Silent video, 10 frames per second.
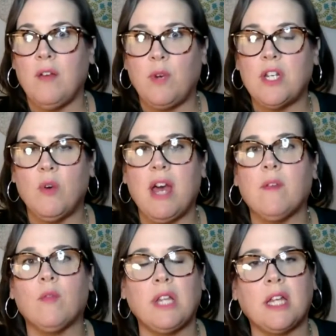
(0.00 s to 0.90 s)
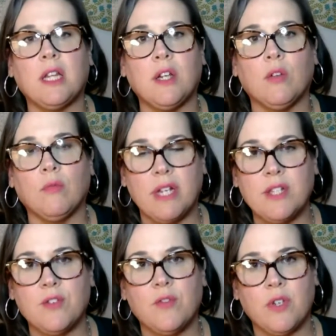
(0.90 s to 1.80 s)
we don't have a really clear
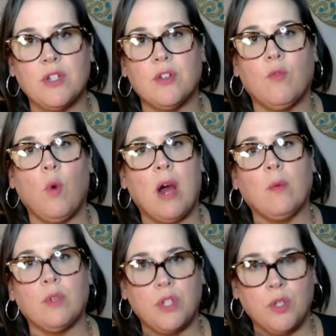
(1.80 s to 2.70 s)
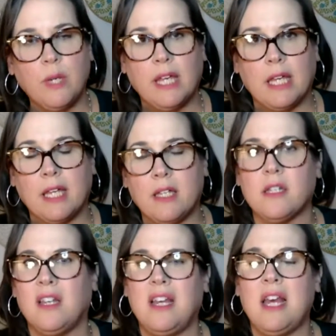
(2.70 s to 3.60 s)
reason or vision of why we're doing it,
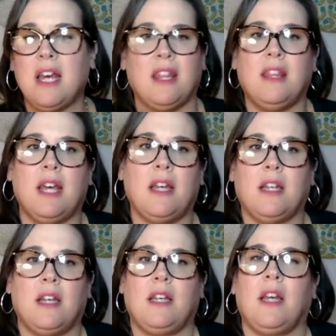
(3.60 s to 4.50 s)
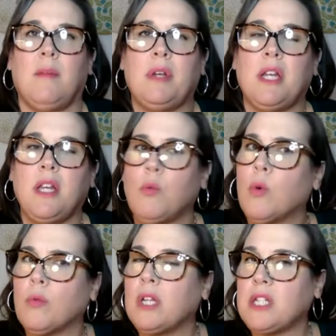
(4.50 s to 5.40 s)
then
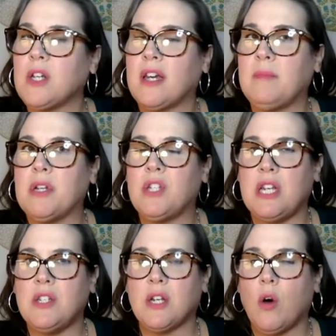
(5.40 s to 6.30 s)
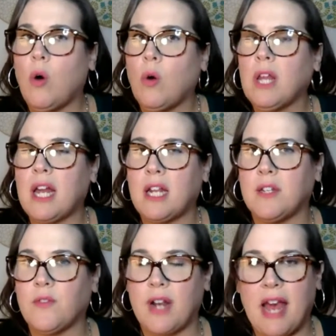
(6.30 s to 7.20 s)
we're really talking about changing a whole lot of
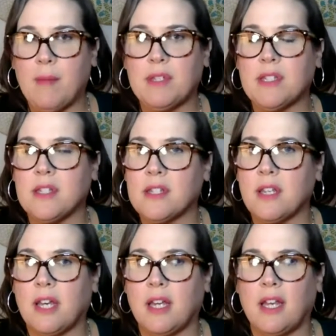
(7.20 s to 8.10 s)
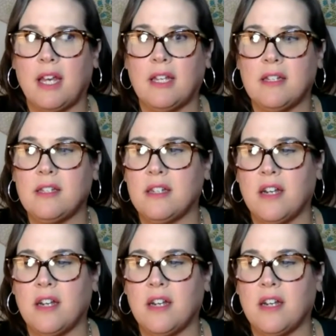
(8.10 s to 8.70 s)
different habits and